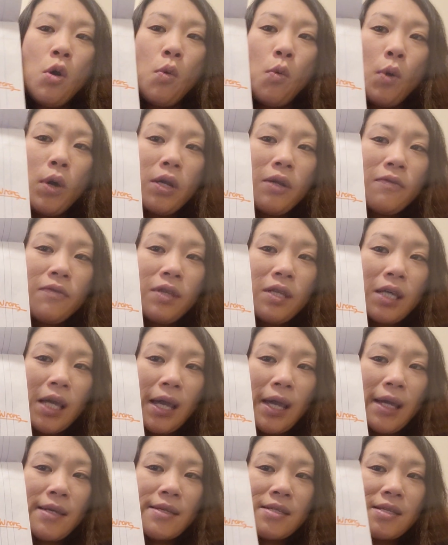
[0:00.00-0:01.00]
What if the
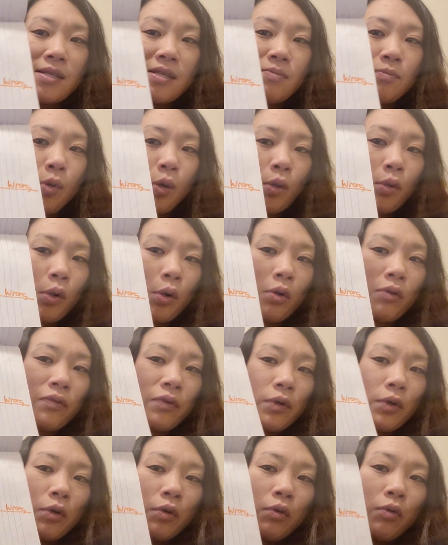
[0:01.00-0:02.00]
case is more
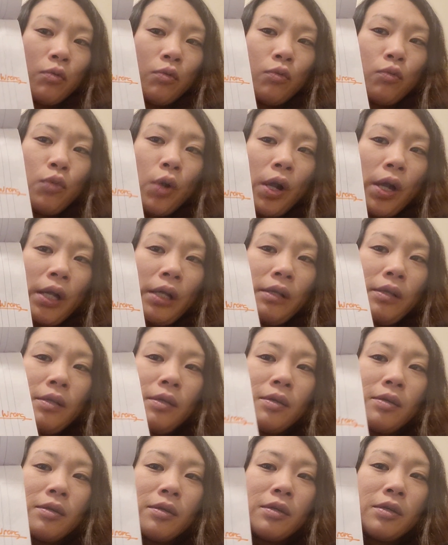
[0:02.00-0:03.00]
over right,
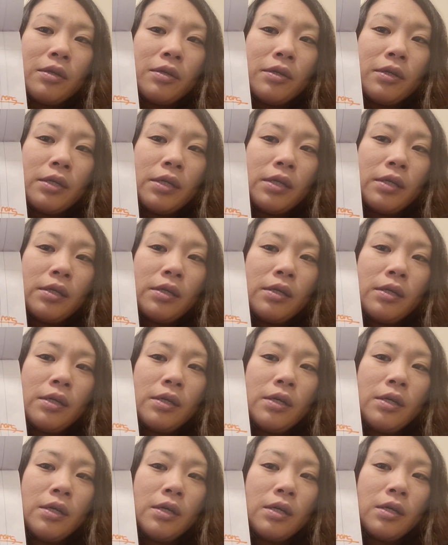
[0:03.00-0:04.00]
good,
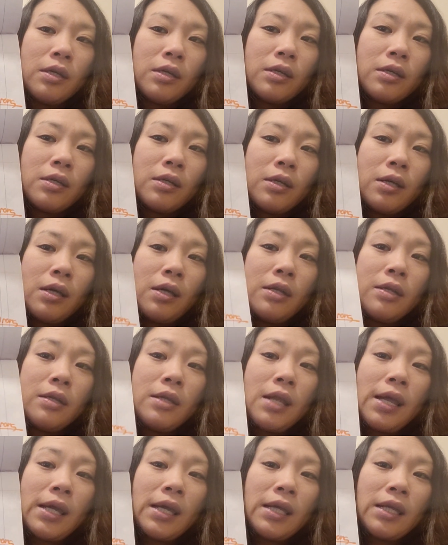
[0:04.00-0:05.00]

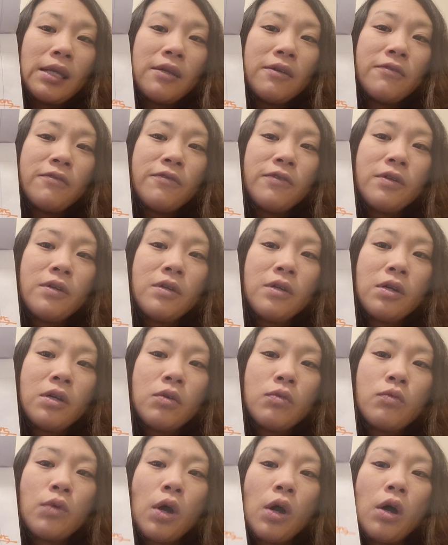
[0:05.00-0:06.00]
negative,
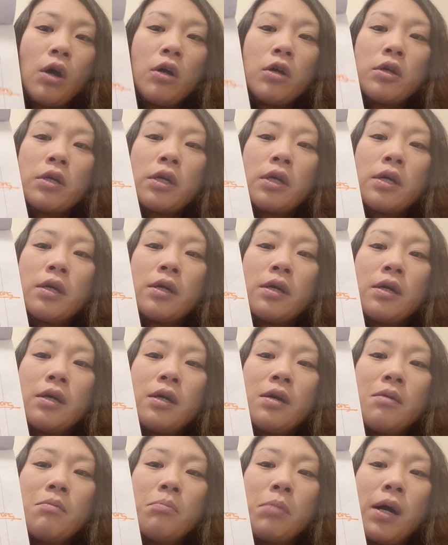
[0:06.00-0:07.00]
wrong,
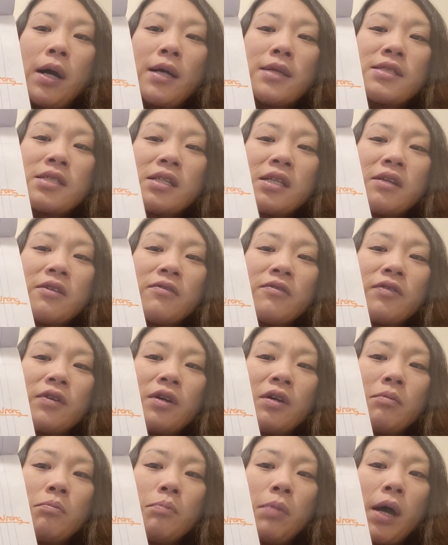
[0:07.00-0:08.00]
positive,
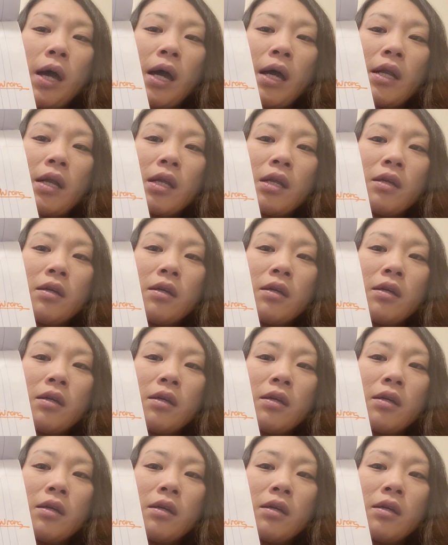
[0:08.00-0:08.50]
bad?